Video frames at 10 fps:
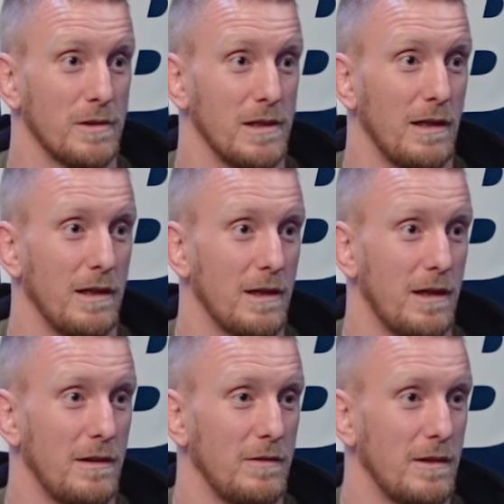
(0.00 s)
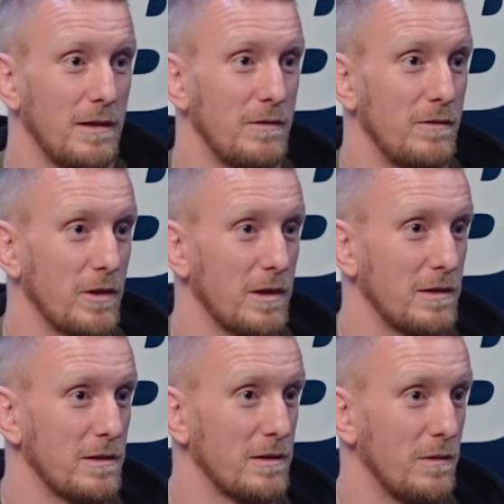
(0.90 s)
Brazilian guy that
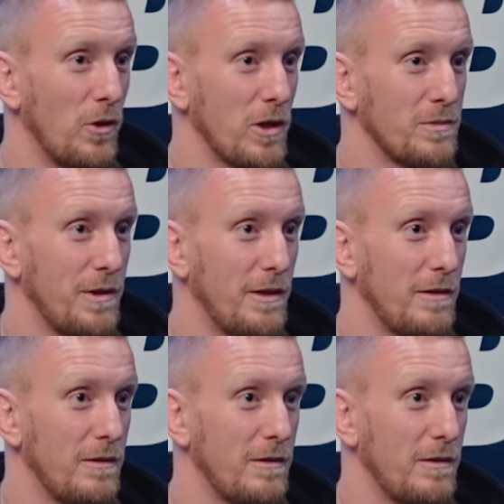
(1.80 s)
fucking demolished me.